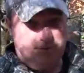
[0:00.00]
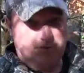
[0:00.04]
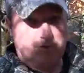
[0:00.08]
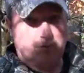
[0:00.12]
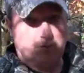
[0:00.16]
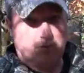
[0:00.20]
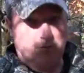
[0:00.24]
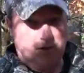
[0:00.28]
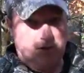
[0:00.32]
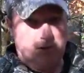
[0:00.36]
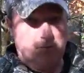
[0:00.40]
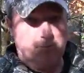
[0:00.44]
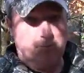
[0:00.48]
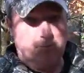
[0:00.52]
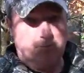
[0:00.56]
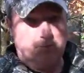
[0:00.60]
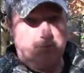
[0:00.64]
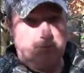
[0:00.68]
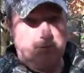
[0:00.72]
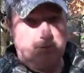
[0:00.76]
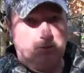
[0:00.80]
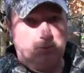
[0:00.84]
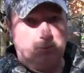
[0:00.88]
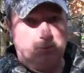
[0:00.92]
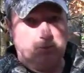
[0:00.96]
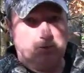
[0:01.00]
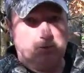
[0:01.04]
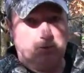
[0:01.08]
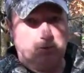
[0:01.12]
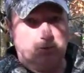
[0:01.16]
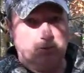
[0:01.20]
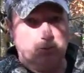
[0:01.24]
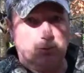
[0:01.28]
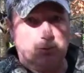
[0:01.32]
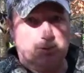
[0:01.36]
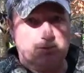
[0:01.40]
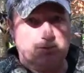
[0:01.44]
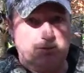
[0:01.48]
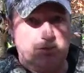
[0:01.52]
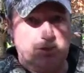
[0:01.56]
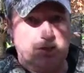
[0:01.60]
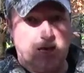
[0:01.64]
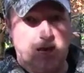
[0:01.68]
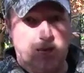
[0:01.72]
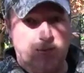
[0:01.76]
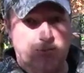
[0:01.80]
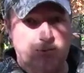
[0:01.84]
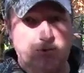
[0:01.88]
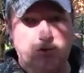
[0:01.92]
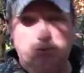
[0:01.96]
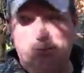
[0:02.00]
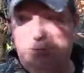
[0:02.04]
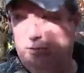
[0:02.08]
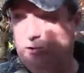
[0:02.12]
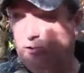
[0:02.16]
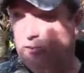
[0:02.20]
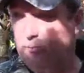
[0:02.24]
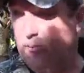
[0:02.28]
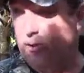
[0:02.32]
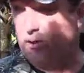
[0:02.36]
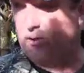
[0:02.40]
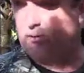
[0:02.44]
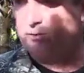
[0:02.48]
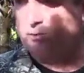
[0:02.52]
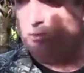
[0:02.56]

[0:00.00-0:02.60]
the scrape, because what happens when these bucks